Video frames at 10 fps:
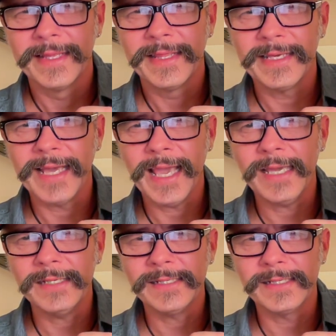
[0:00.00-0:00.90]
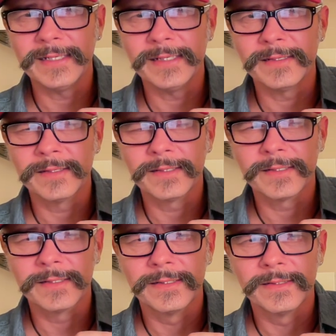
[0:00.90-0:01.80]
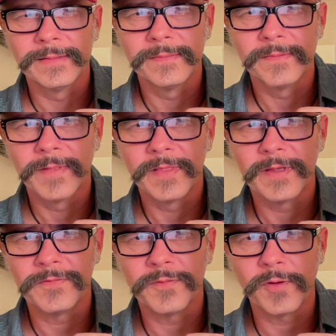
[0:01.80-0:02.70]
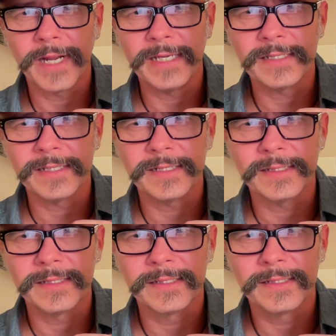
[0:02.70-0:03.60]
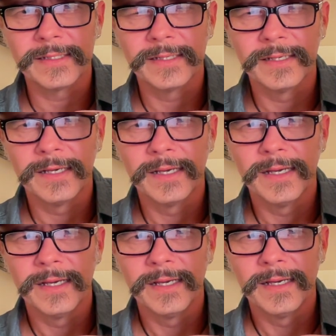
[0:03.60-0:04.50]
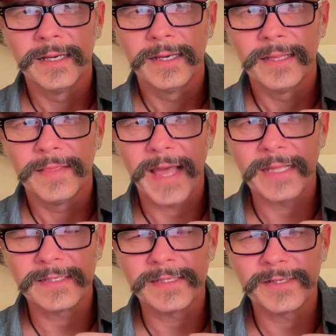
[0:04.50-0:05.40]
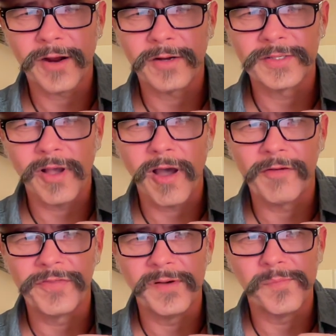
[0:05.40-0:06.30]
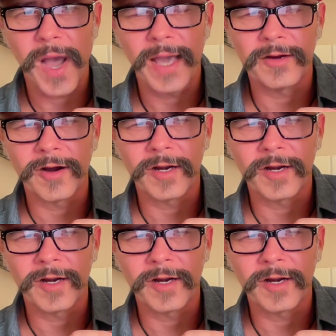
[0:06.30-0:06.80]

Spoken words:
the aces, the 4 aces, that starts off the Minor